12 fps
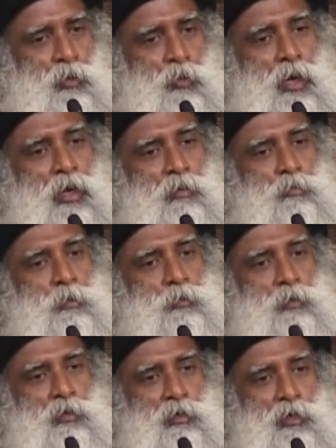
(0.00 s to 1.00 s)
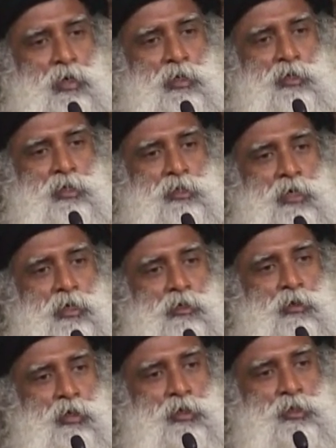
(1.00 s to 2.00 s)
where people learned the
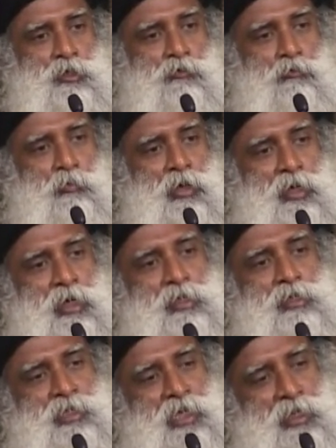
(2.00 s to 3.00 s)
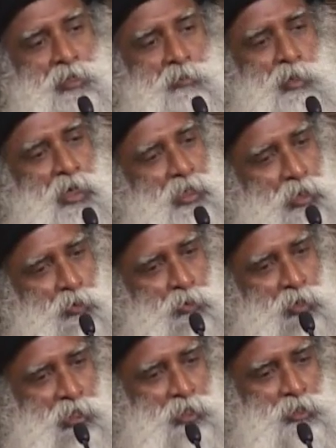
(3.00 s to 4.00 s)
technology of being ecstatic by their
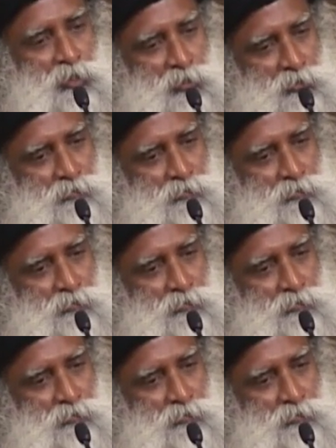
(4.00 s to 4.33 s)
own nature.